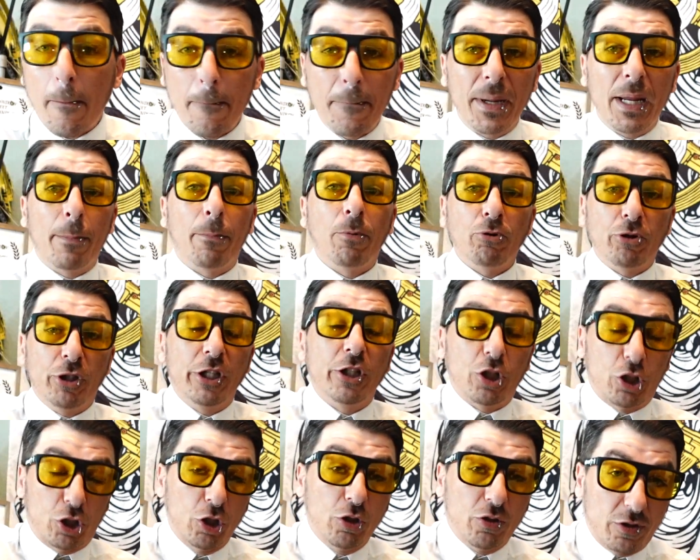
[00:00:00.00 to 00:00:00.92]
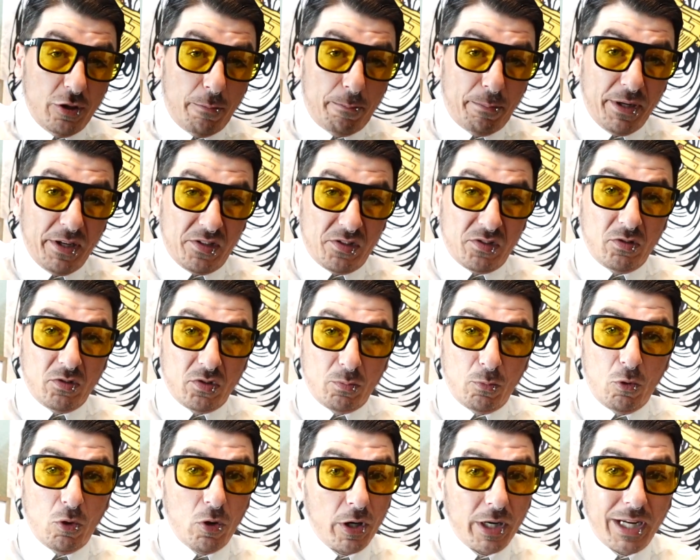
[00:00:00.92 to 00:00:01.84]
People need to shoot their pistols
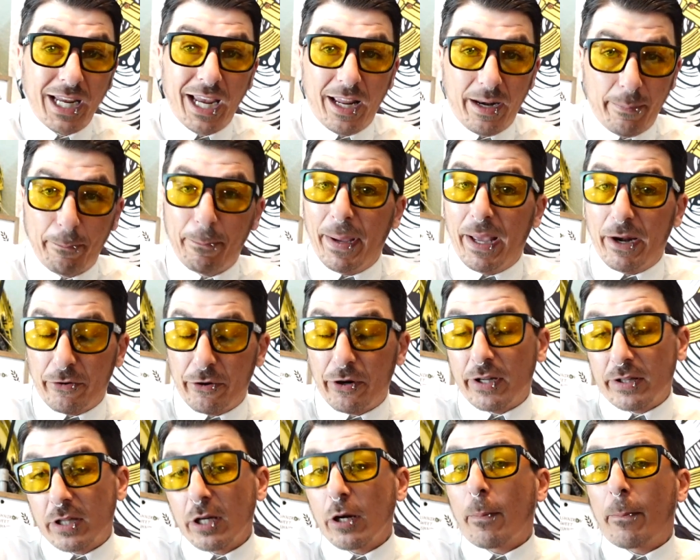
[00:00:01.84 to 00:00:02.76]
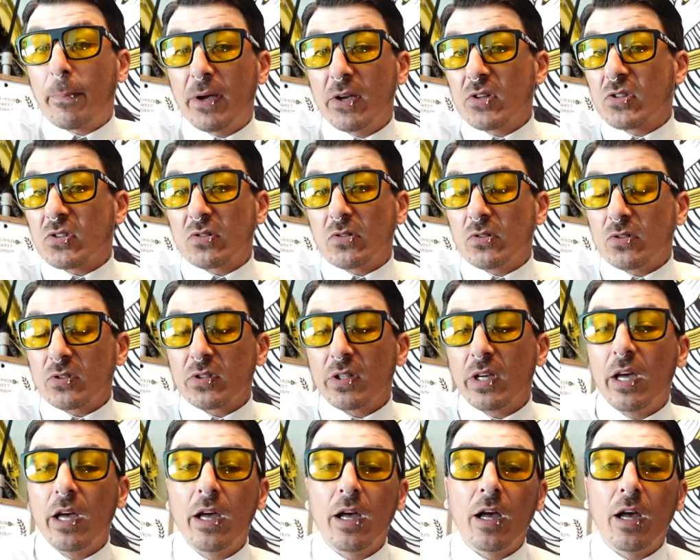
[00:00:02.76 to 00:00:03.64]
more, get better at their pistols.